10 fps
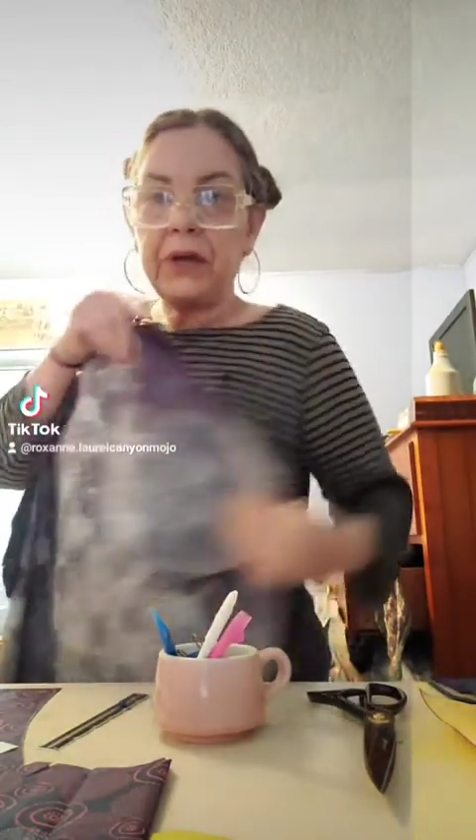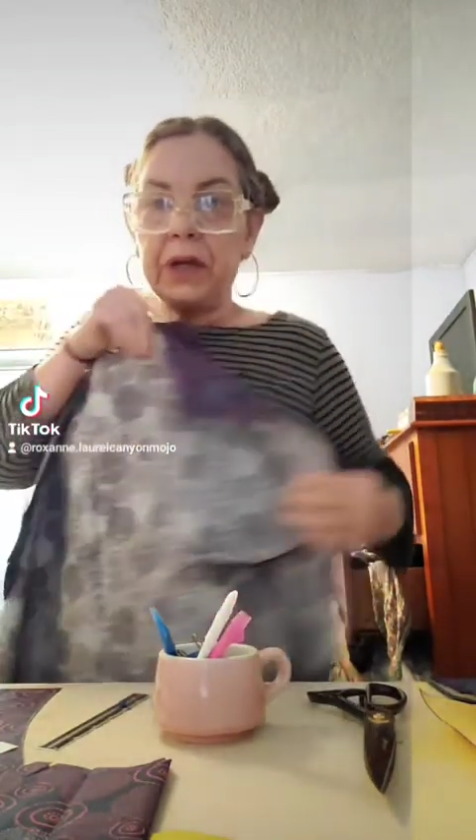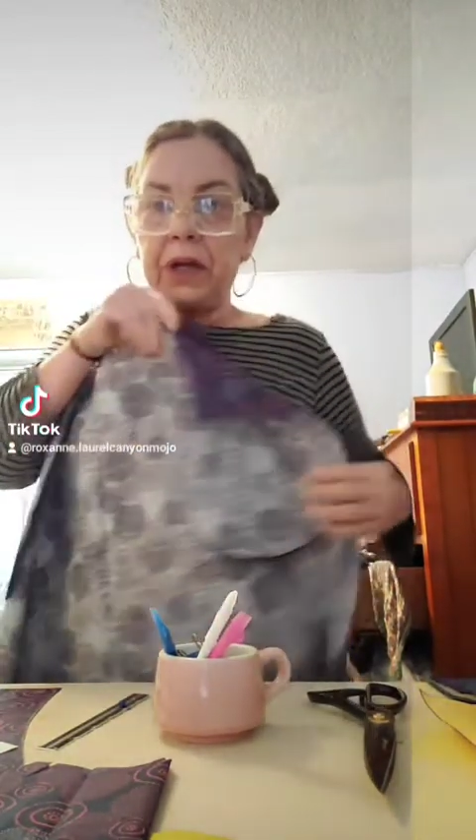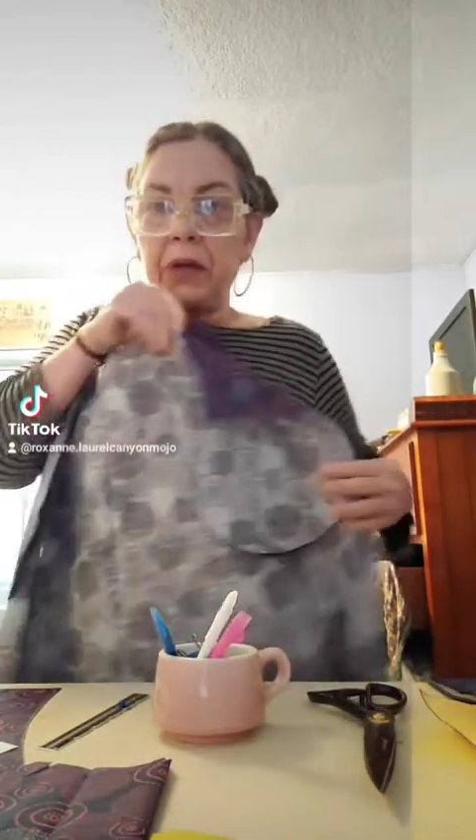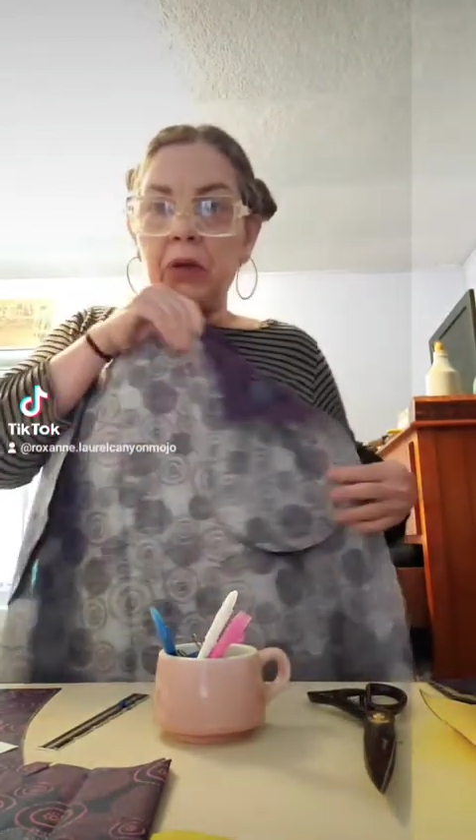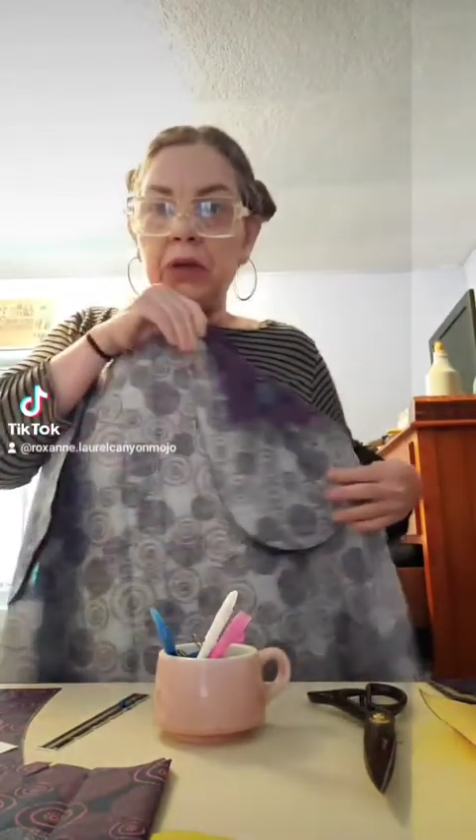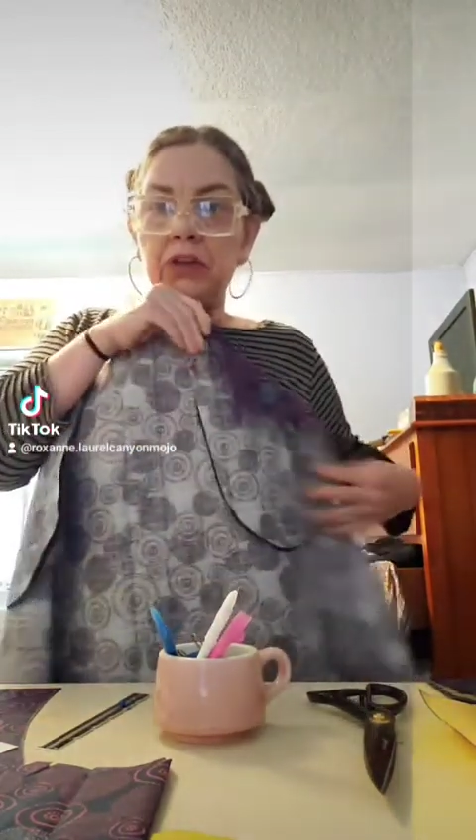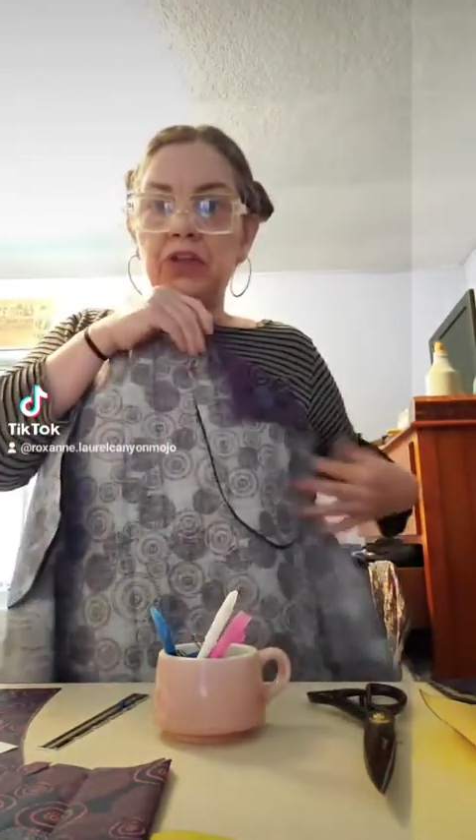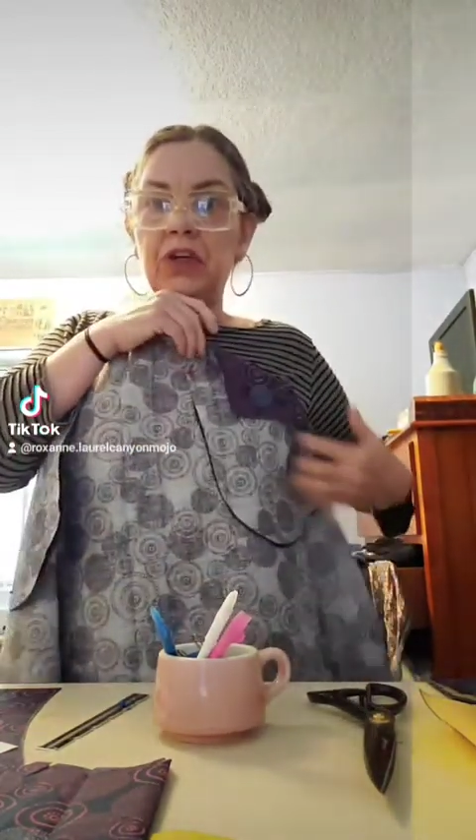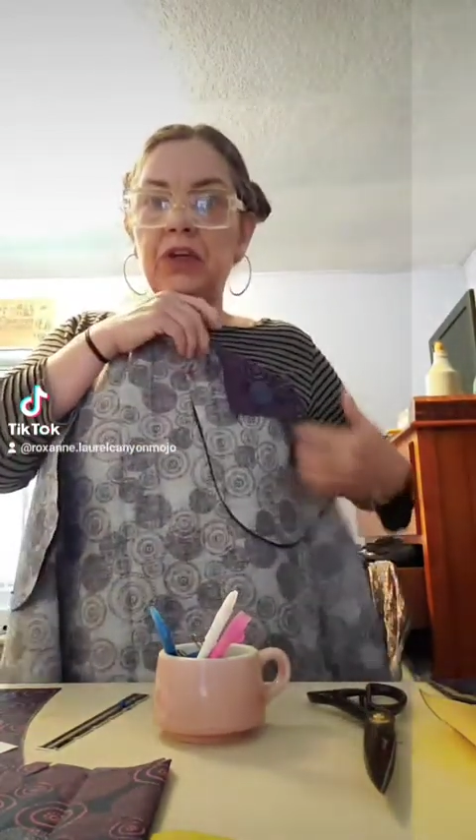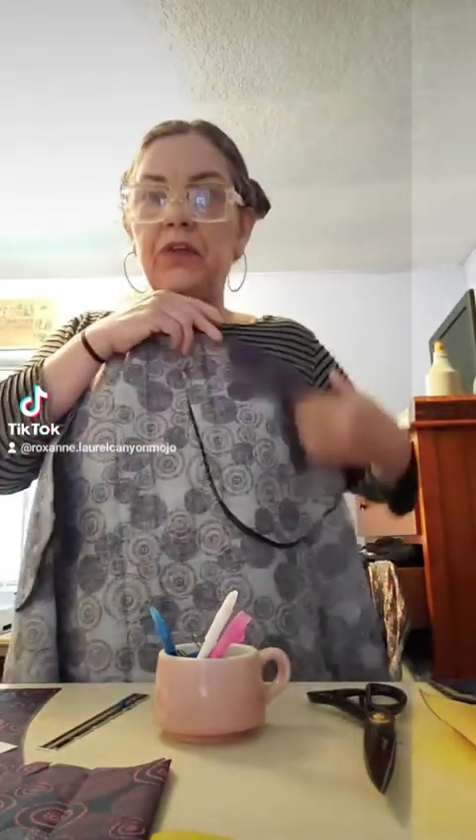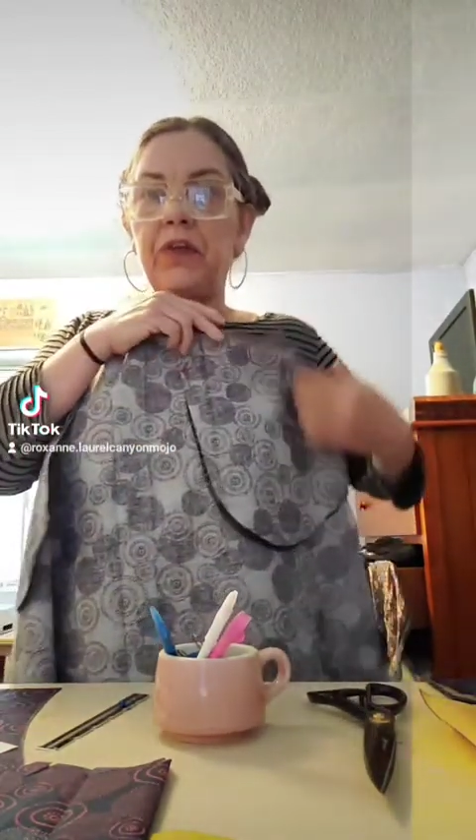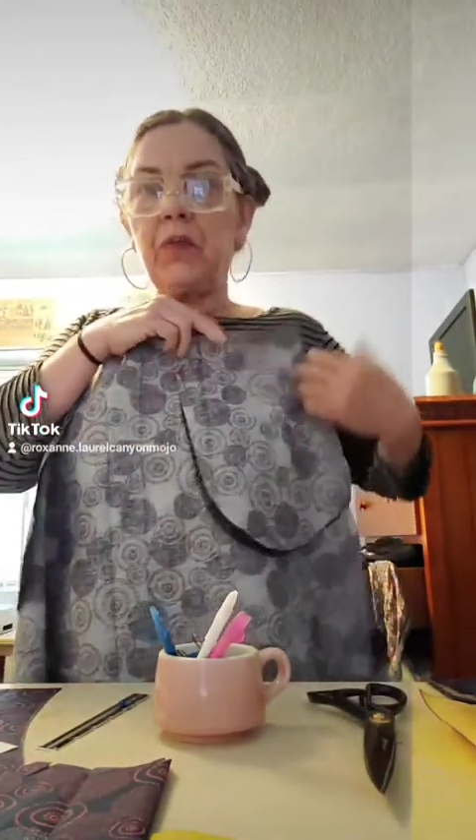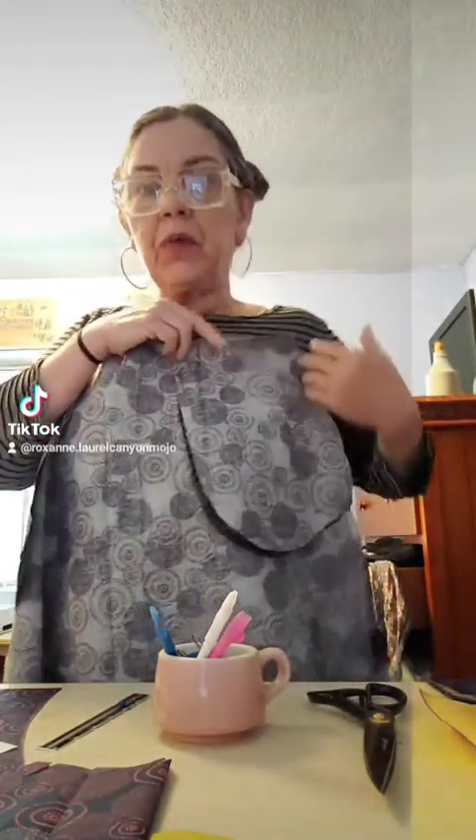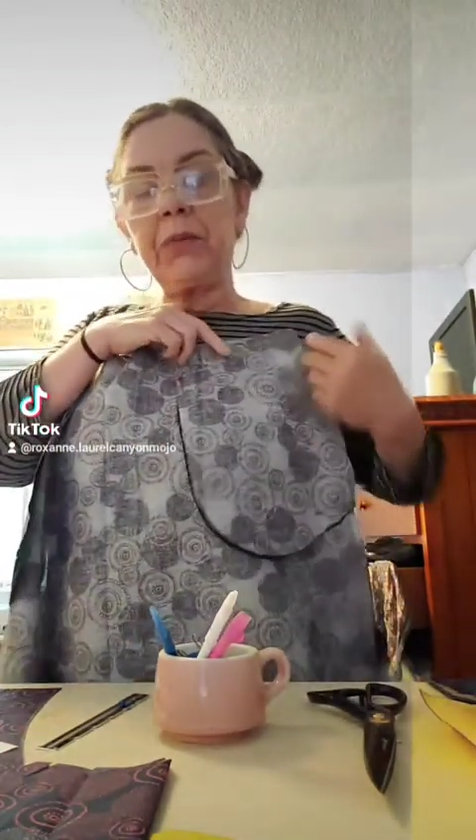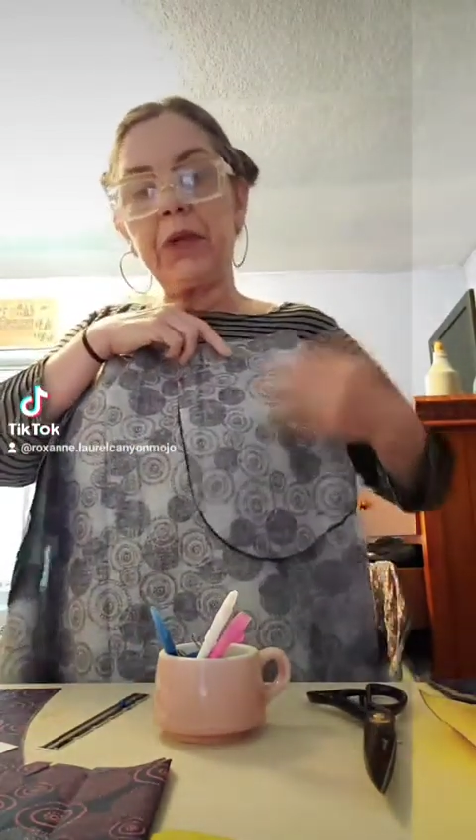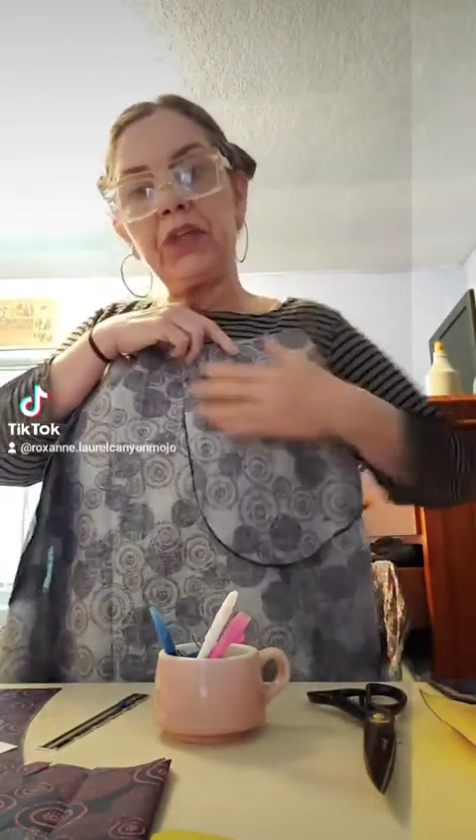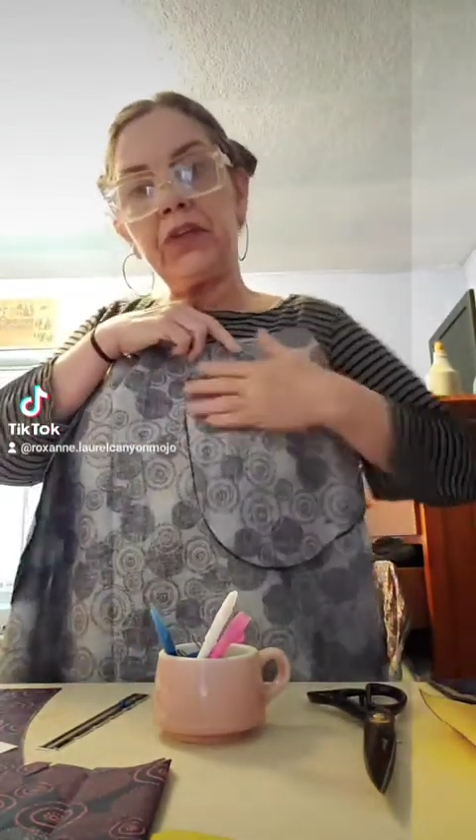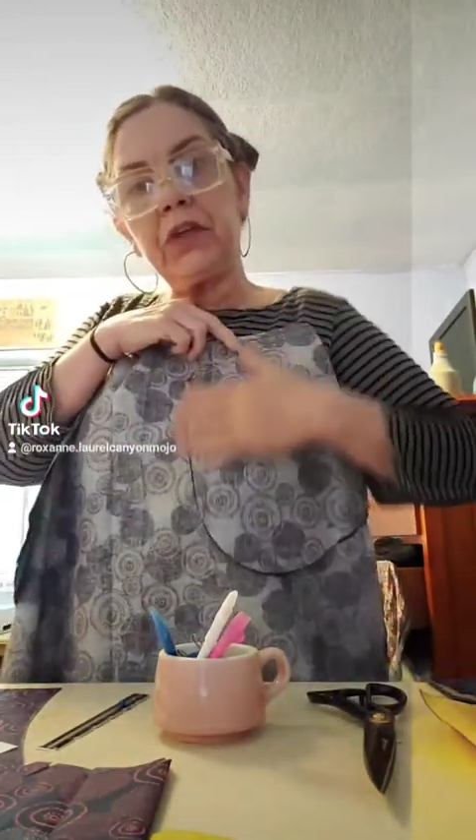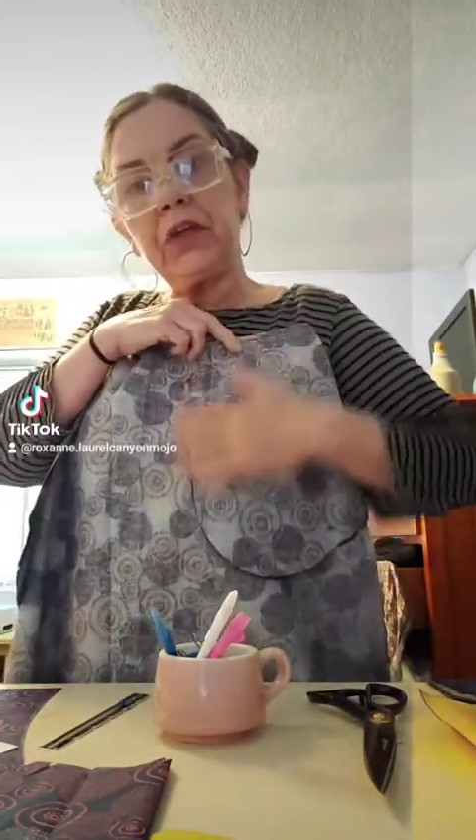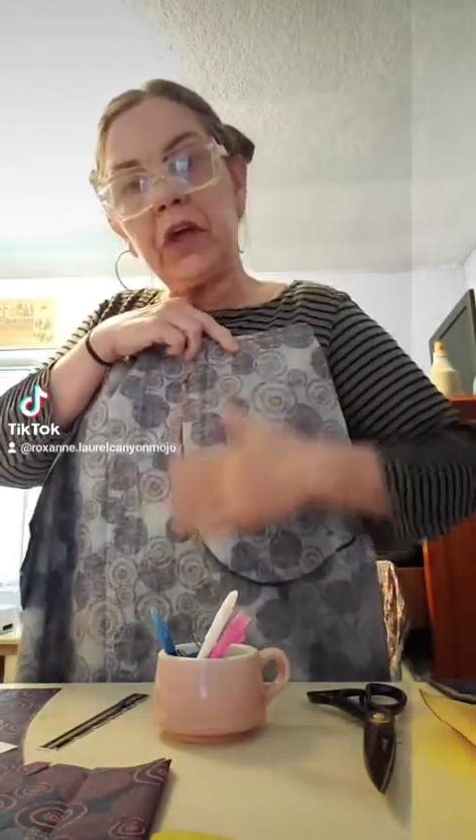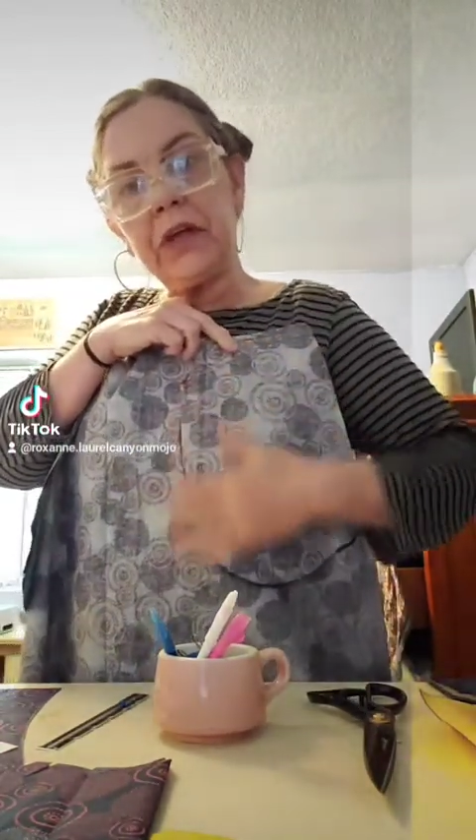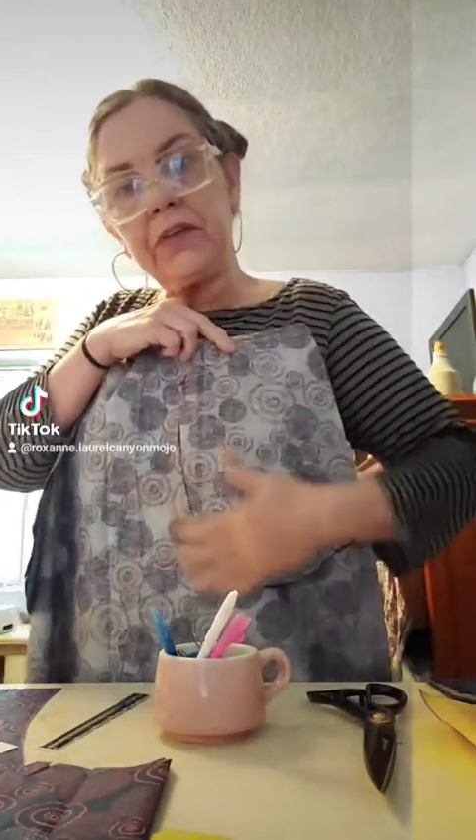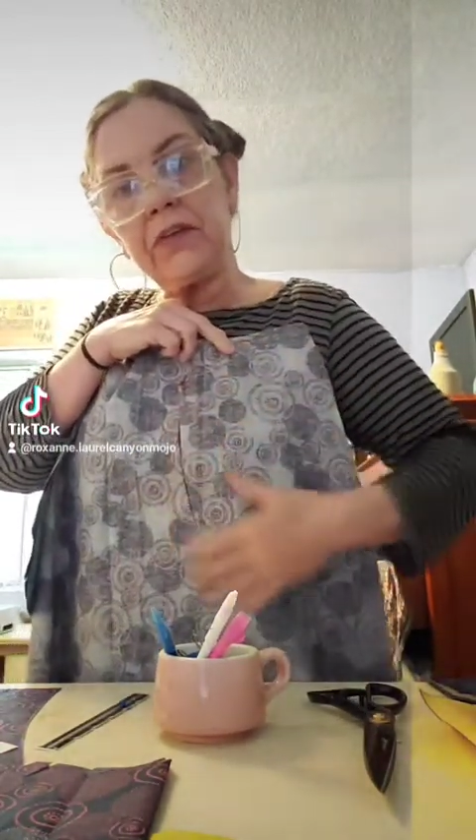and I wanted to show you that you want to make sure it lines